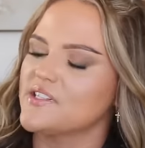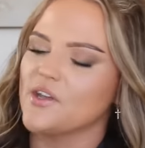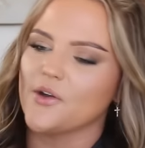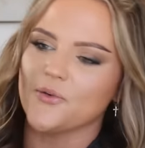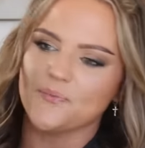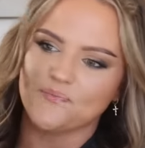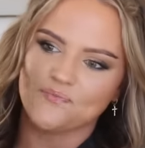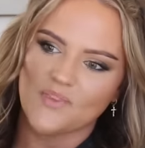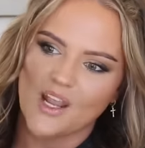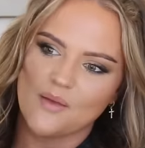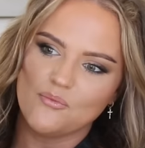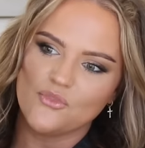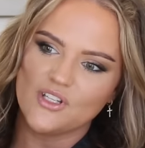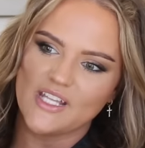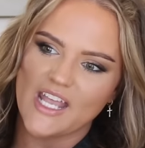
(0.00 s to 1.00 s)
So
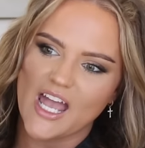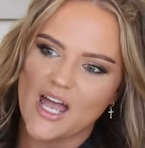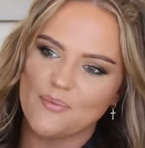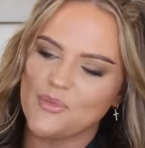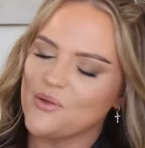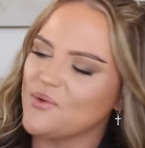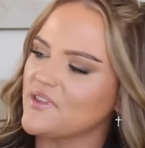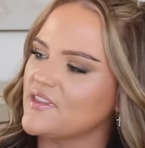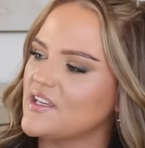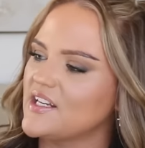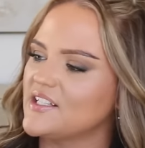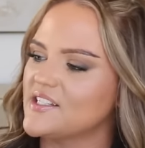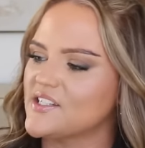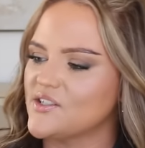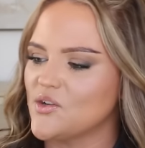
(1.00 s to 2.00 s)
I'm really happy with it.
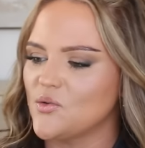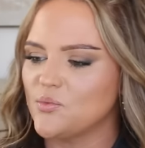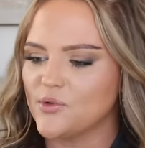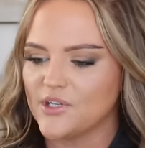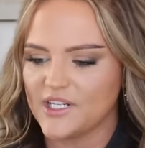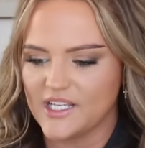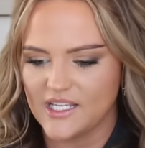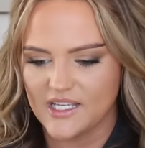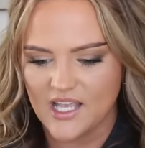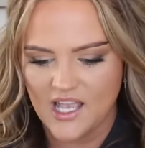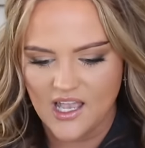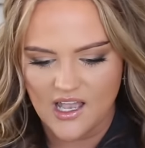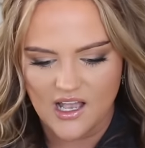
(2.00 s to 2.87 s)
It's so pretty.